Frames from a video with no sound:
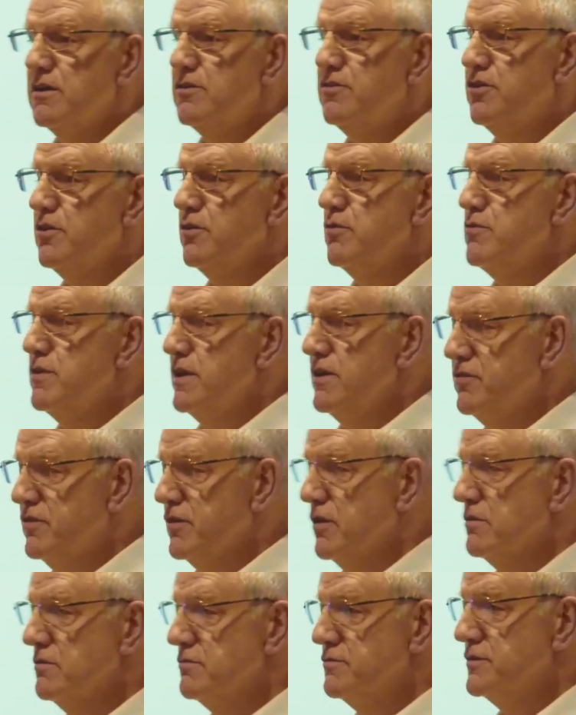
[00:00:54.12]
to this
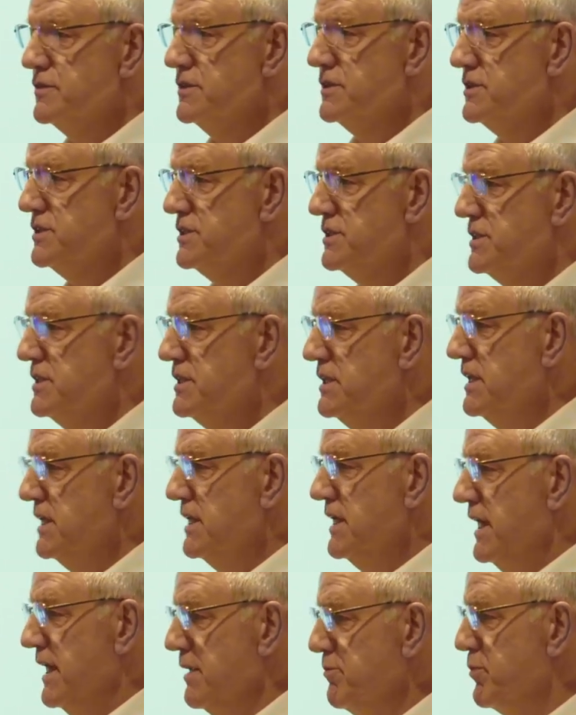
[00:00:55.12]
conference
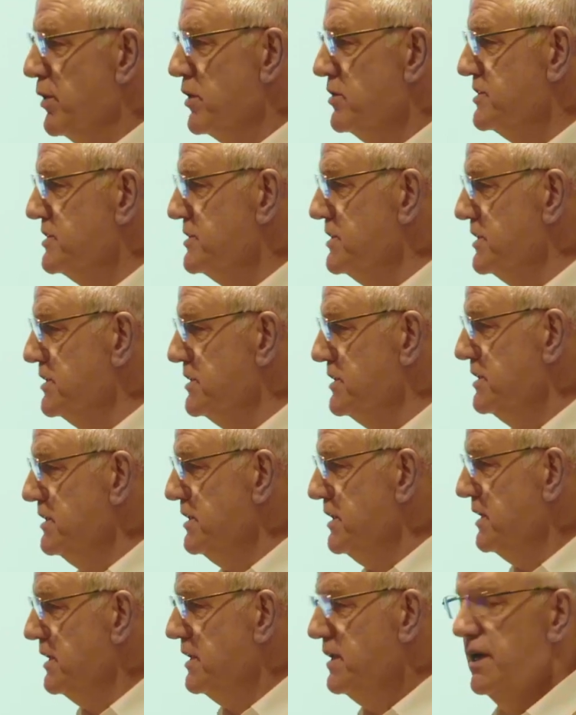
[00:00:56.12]
in Boston
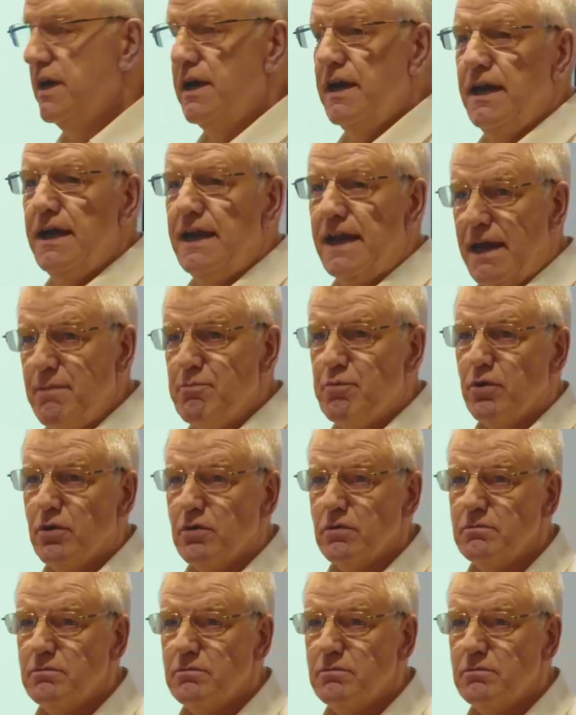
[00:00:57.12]
in April.